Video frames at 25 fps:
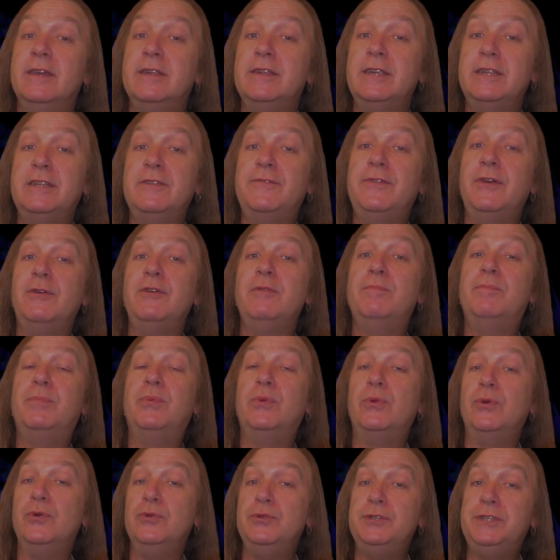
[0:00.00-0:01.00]
So that's a very
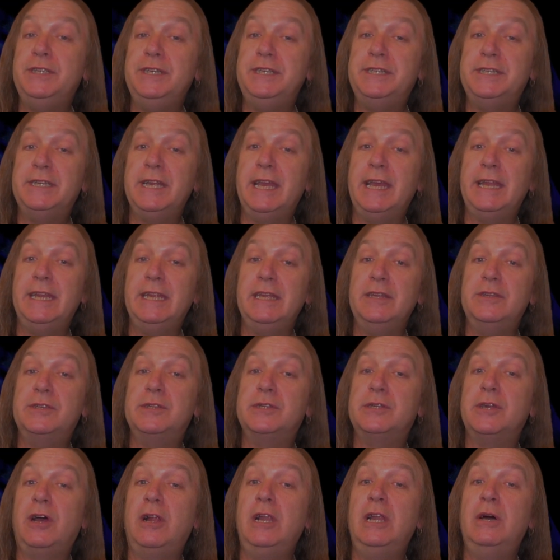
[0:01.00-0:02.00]
bluesy sounding
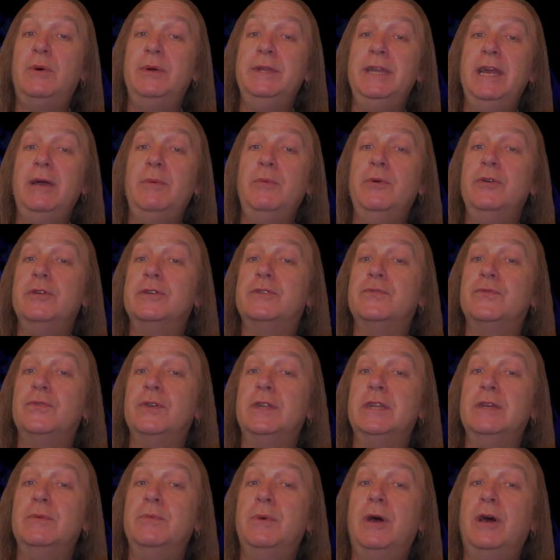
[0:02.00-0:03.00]
solo, and that works
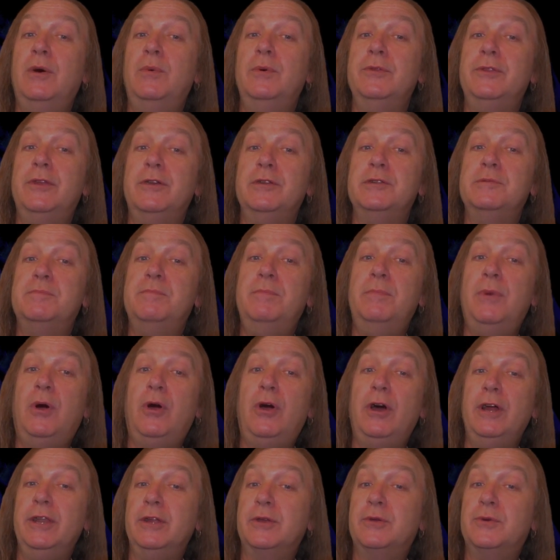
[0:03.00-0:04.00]
really well with those
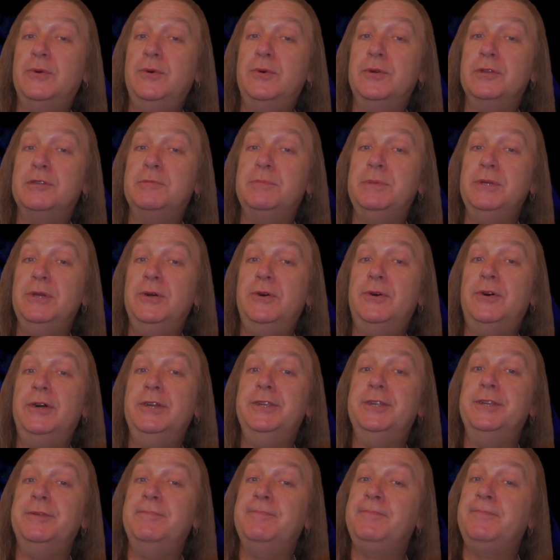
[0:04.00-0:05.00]
minor chords
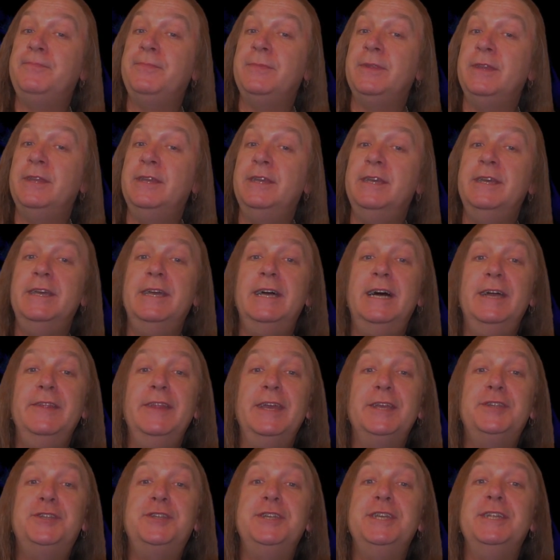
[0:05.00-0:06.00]
behind it. And
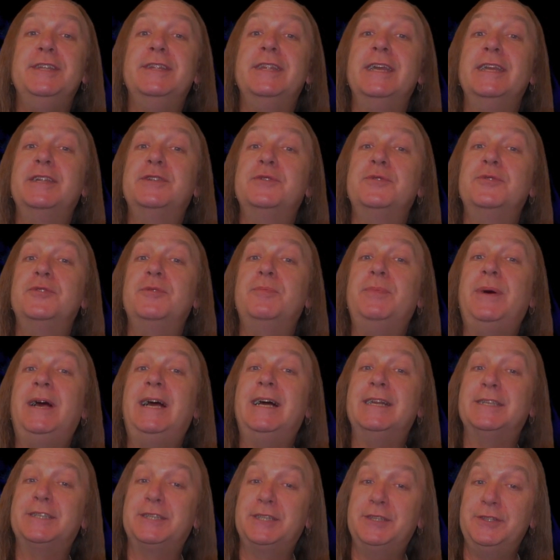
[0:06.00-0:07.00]
that's it, that's all the
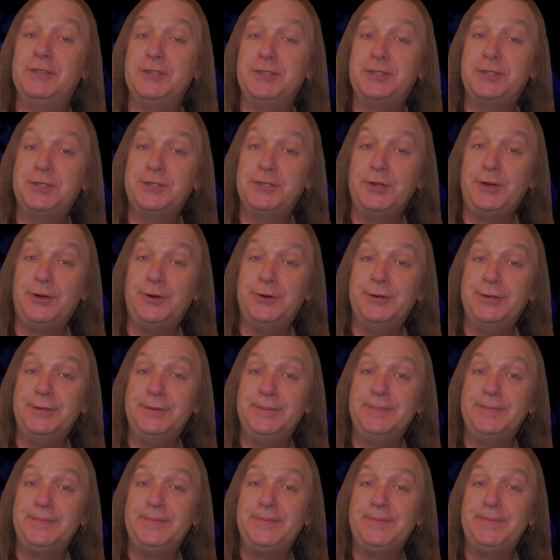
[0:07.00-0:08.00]
parts to the song.
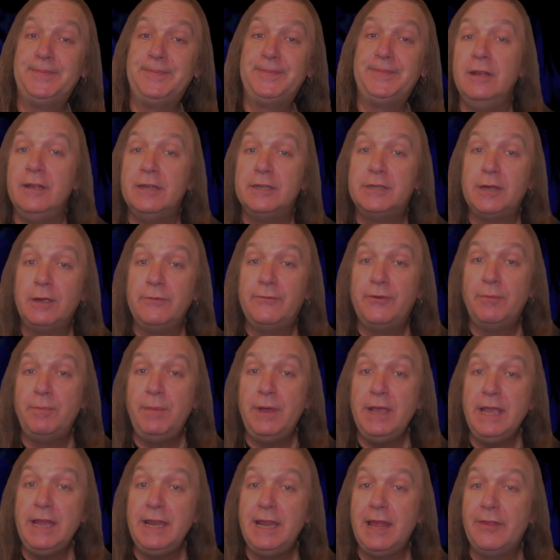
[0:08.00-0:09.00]
So for
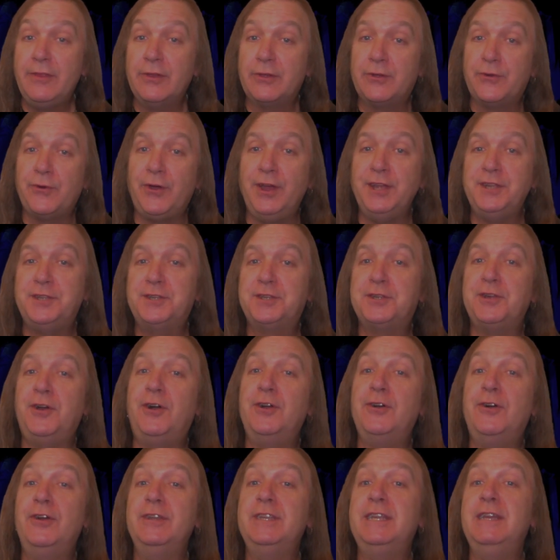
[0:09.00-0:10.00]
me, another great
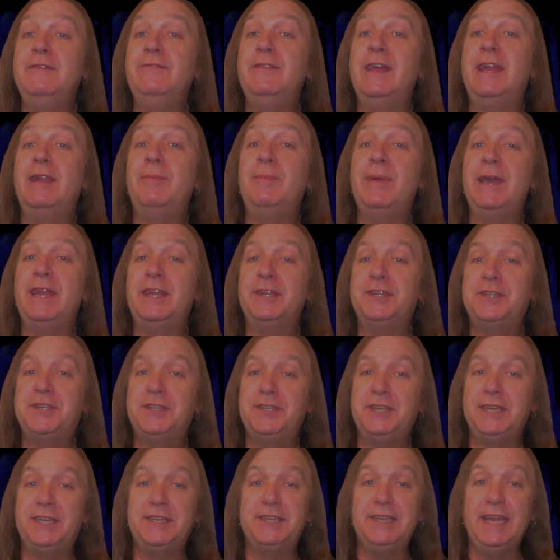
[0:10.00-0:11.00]
song, I'd give that about a
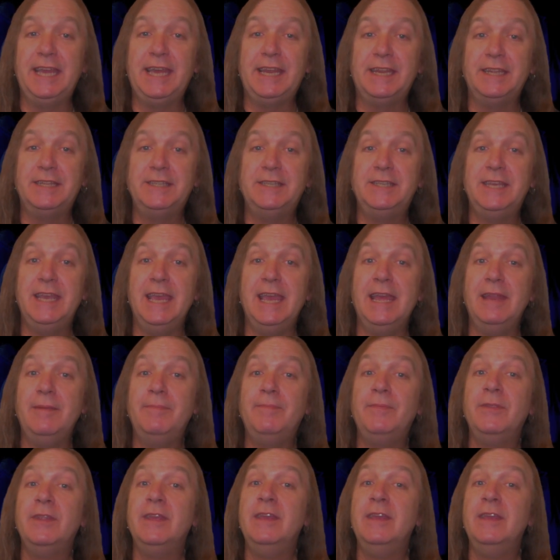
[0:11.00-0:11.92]
6 out of 10.